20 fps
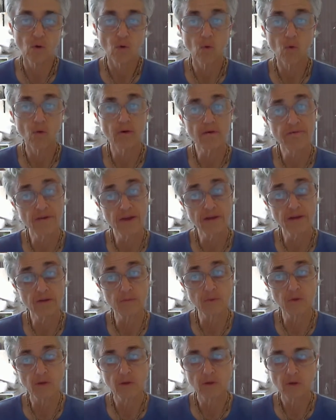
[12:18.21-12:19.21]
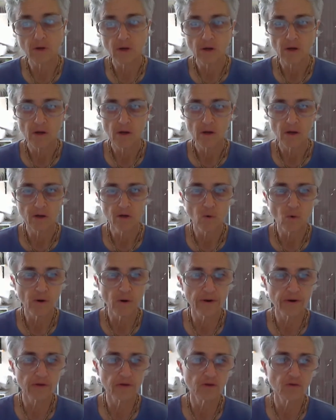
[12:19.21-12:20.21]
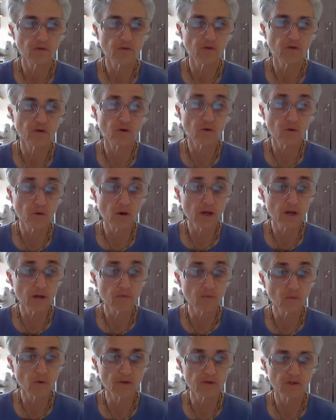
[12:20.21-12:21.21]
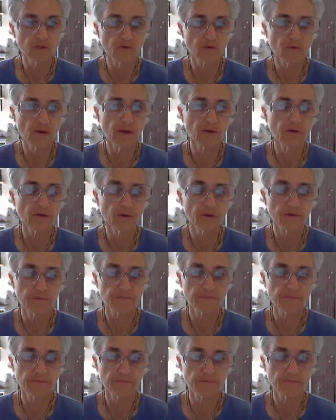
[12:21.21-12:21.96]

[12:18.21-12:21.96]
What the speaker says: or available according to the degree of one's surrender.